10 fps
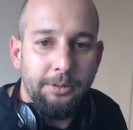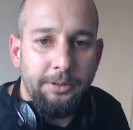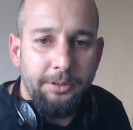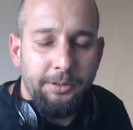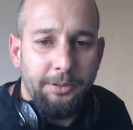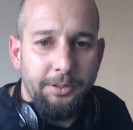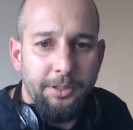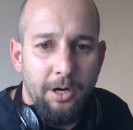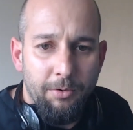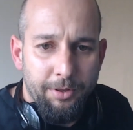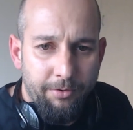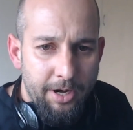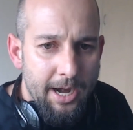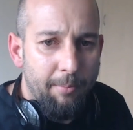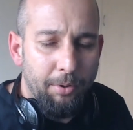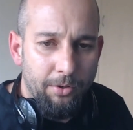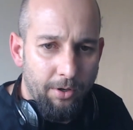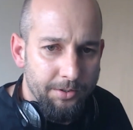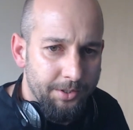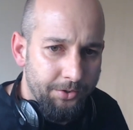you know, with green
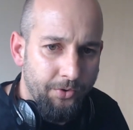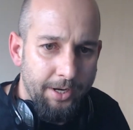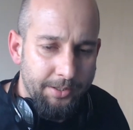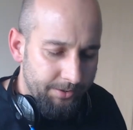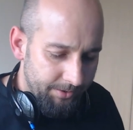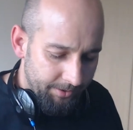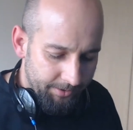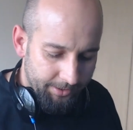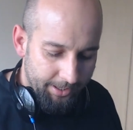apple concentrates,